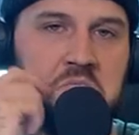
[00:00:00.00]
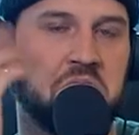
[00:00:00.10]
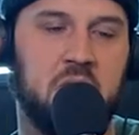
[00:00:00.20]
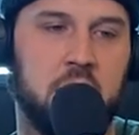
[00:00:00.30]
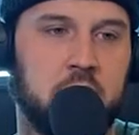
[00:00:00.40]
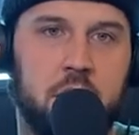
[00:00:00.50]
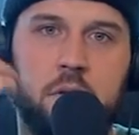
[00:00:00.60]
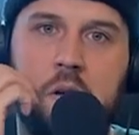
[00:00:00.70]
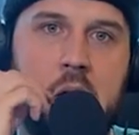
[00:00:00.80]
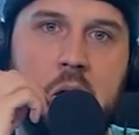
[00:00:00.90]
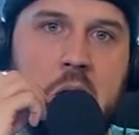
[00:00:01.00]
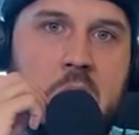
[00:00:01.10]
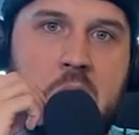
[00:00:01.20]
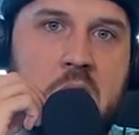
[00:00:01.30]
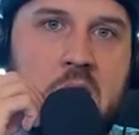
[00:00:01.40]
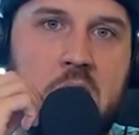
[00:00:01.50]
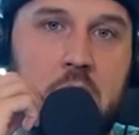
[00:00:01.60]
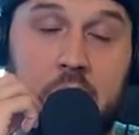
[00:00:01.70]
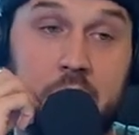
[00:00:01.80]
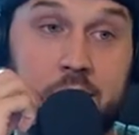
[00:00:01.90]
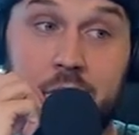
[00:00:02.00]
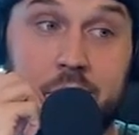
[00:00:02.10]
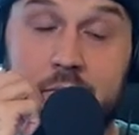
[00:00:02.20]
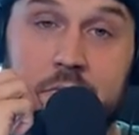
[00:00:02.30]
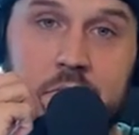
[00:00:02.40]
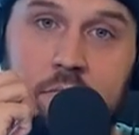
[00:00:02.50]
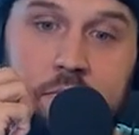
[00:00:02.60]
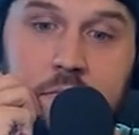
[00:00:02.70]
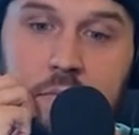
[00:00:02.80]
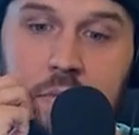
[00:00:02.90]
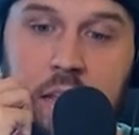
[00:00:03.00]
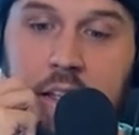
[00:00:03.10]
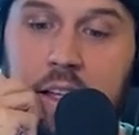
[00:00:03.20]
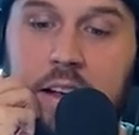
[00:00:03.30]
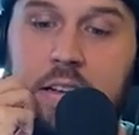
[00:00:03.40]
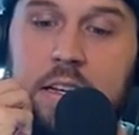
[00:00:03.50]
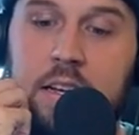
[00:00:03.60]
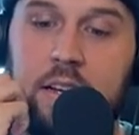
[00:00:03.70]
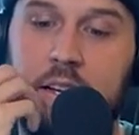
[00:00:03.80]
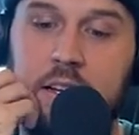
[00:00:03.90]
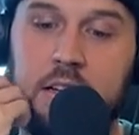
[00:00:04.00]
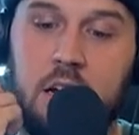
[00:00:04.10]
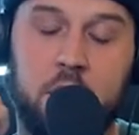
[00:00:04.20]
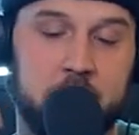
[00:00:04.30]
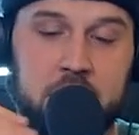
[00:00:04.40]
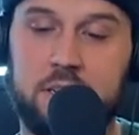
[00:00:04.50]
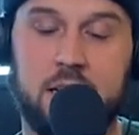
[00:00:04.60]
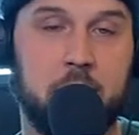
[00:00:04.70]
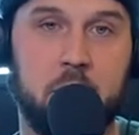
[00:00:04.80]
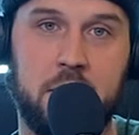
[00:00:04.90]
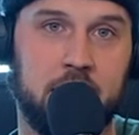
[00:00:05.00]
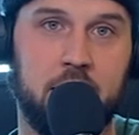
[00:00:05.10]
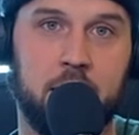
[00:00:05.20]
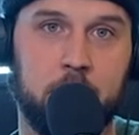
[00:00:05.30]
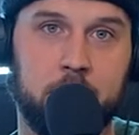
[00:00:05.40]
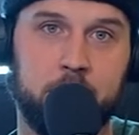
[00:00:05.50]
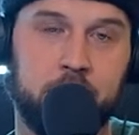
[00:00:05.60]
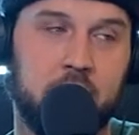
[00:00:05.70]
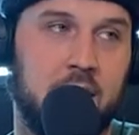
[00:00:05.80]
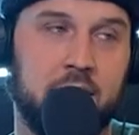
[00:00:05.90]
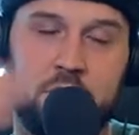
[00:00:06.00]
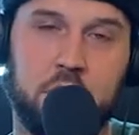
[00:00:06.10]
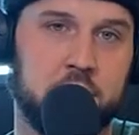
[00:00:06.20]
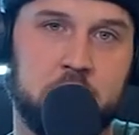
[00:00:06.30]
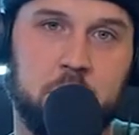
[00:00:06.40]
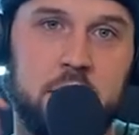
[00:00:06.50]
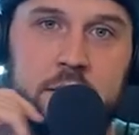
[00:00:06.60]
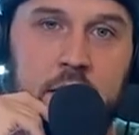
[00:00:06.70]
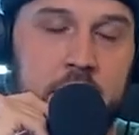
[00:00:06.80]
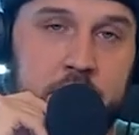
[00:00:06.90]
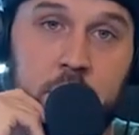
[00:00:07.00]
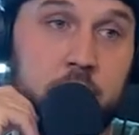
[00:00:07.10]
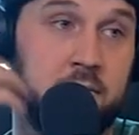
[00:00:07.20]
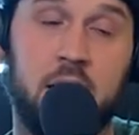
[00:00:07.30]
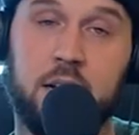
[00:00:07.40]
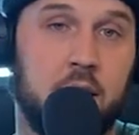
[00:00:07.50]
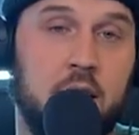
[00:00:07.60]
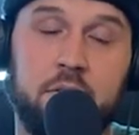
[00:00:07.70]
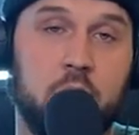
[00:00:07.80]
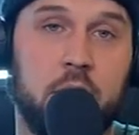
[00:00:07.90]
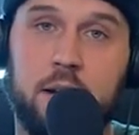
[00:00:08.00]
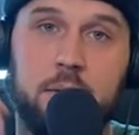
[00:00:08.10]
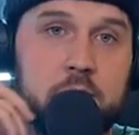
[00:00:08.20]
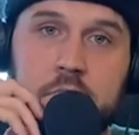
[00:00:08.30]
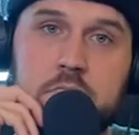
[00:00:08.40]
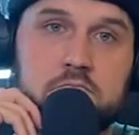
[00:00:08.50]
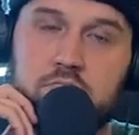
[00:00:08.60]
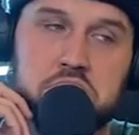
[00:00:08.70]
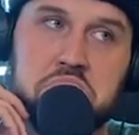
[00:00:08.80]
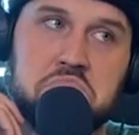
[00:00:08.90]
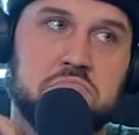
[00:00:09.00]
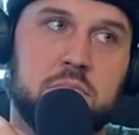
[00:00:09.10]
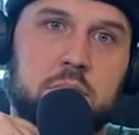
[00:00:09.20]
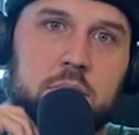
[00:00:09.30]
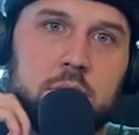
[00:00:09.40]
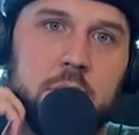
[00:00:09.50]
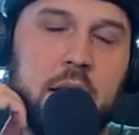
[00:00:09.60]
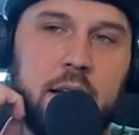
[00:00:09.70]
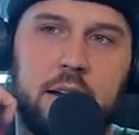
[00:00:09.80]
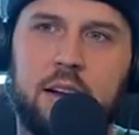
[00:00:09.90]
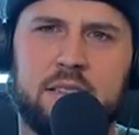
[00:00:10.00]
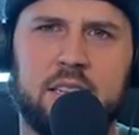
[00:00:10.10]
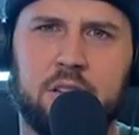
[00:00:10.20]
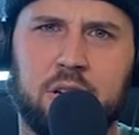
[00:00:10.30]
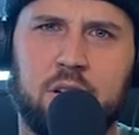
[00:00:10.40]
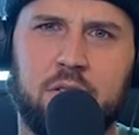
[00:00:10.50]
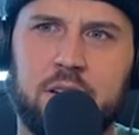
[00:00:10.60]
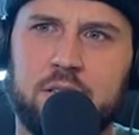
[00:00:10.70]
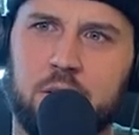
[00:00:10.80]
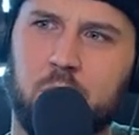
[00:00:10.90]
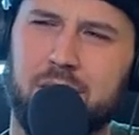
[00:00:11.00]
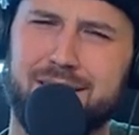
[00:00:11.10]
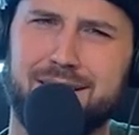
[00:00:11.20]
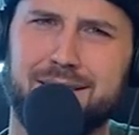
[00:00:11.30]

I don't know. I don't. And 100% of the time I'm making that up. And I've started to just embrace it. I just go, I have no idea. And I see the look on their face like, what?